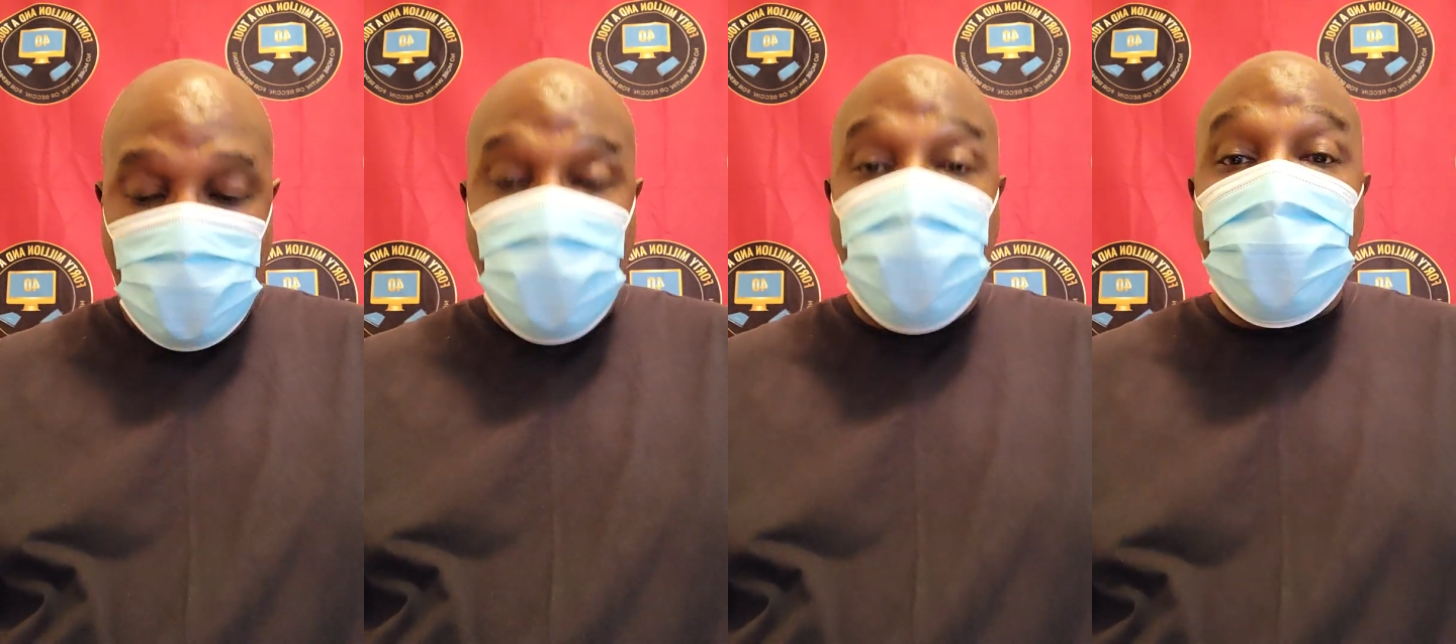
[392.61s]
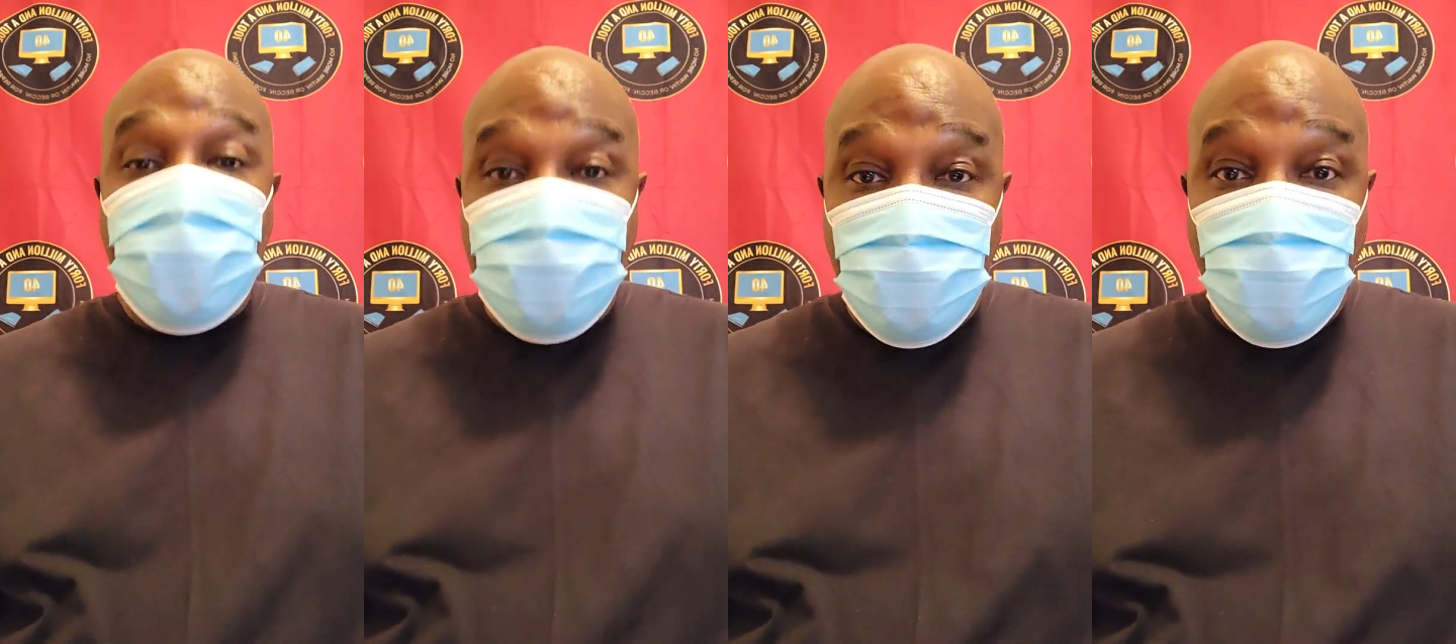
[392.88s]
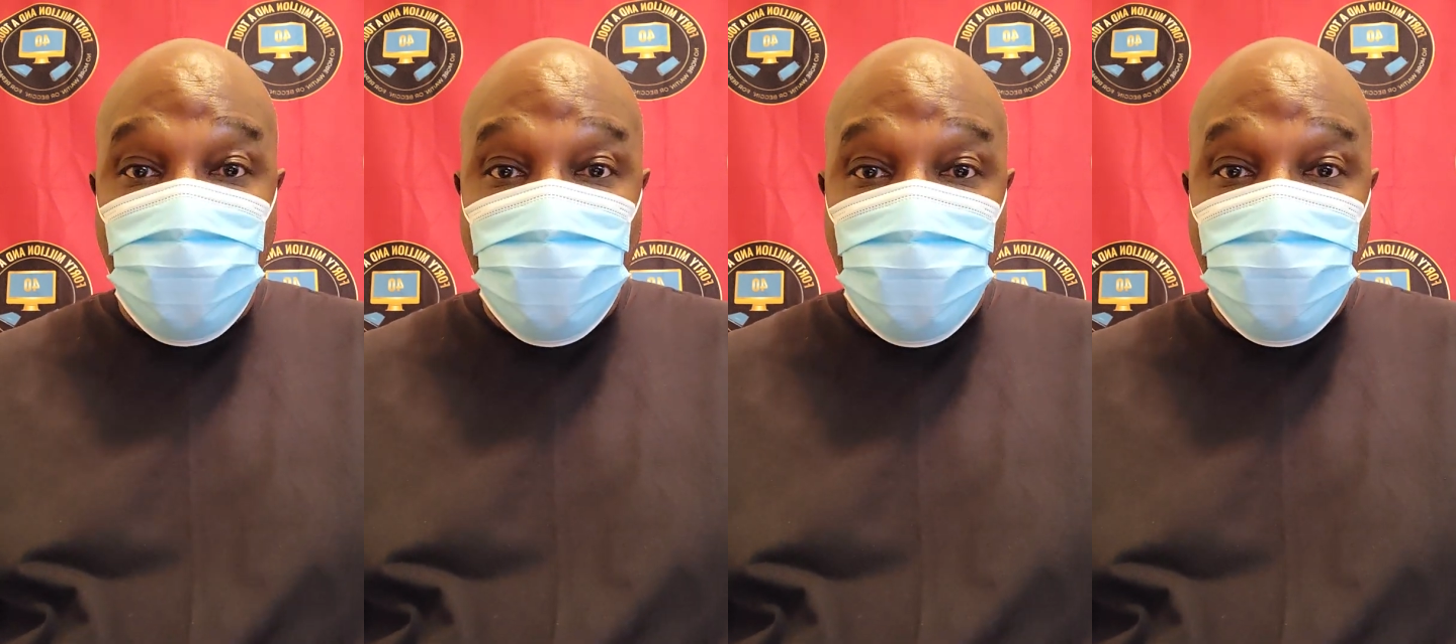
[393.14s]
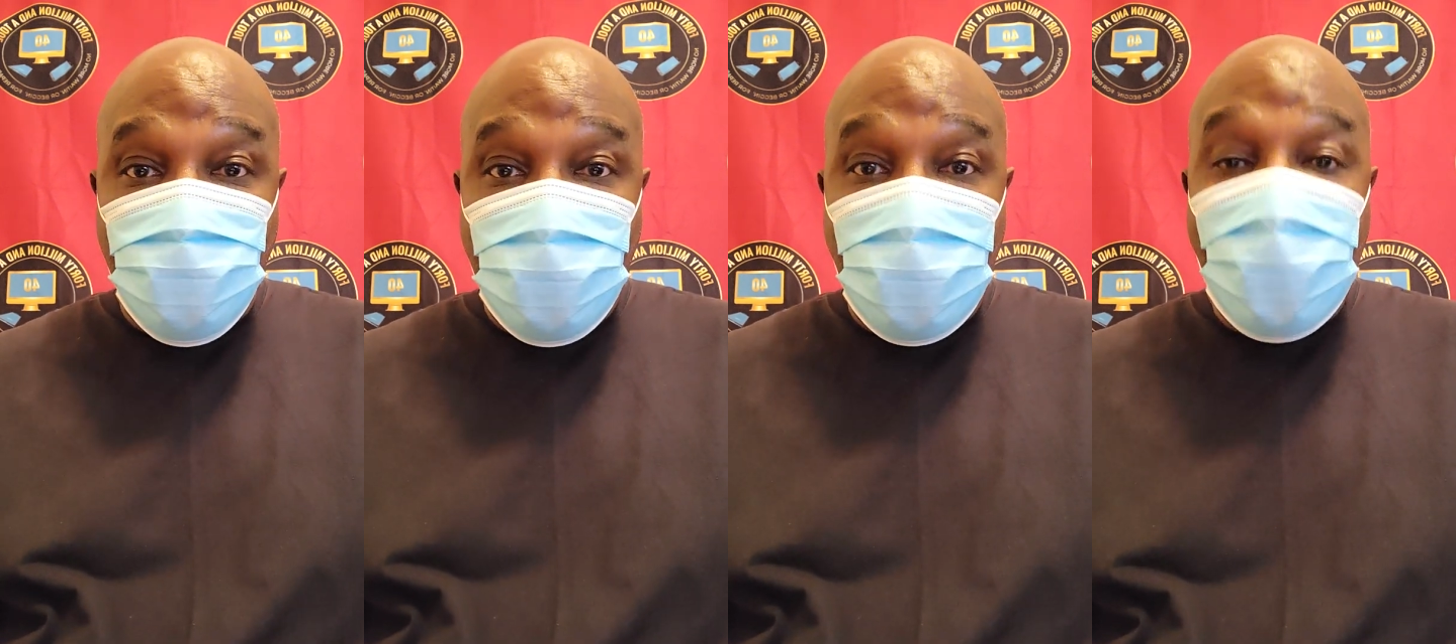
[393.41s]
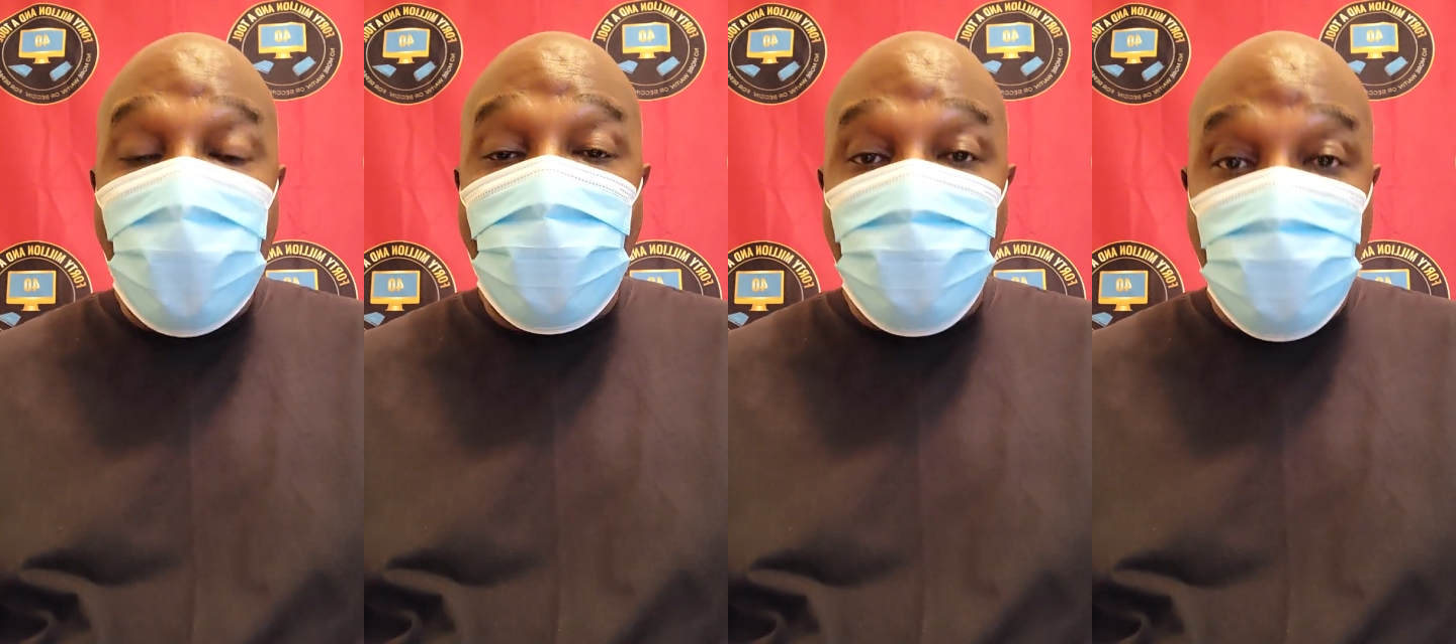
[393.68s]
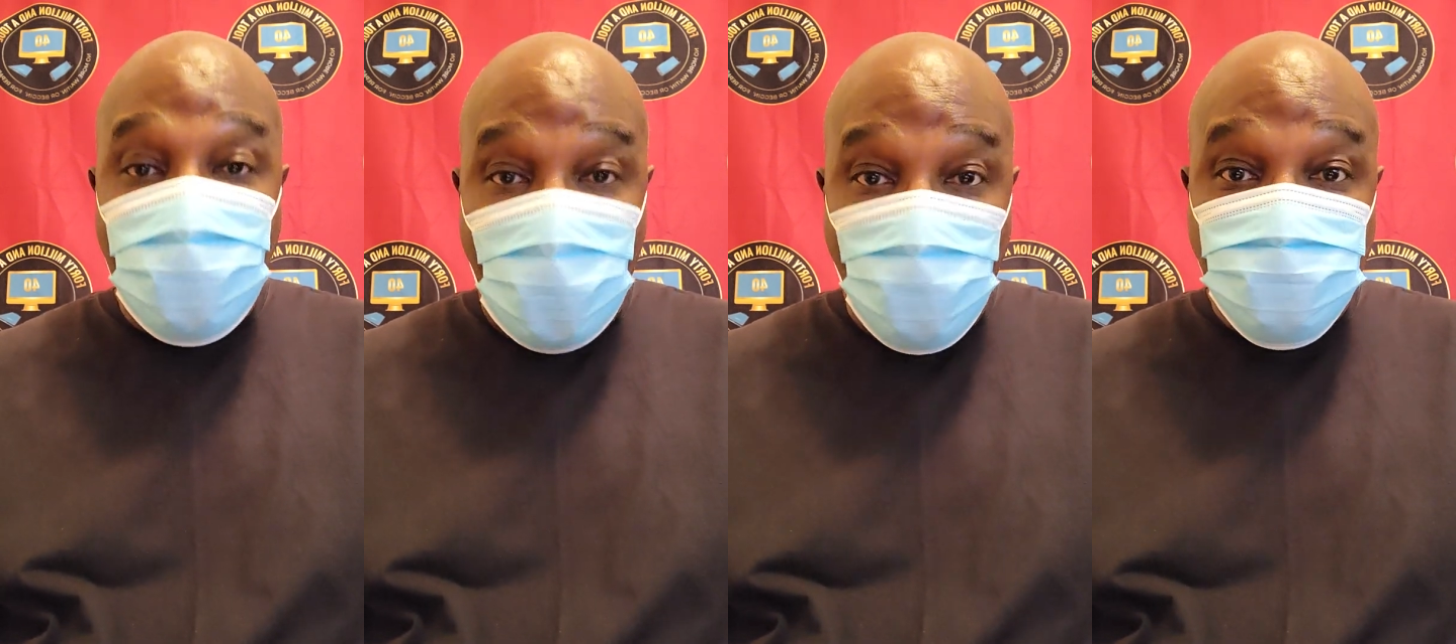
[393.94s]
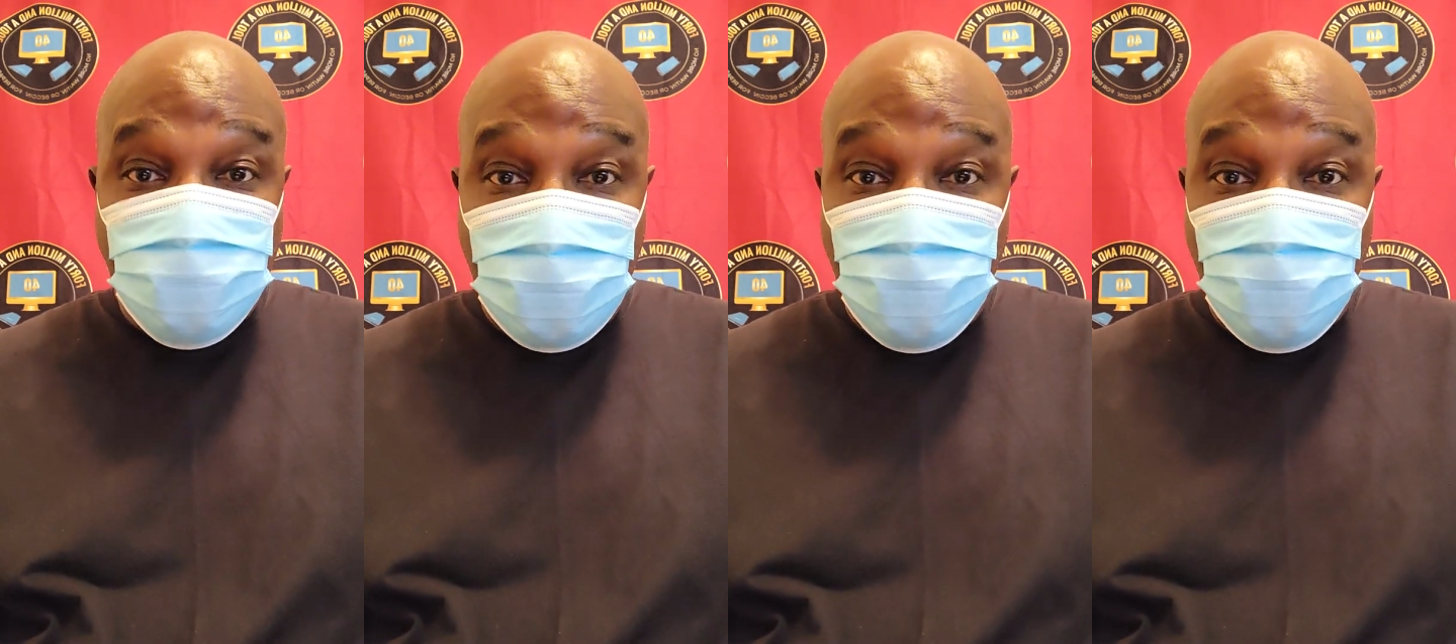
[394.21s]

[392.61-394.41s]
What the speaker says: He knew how close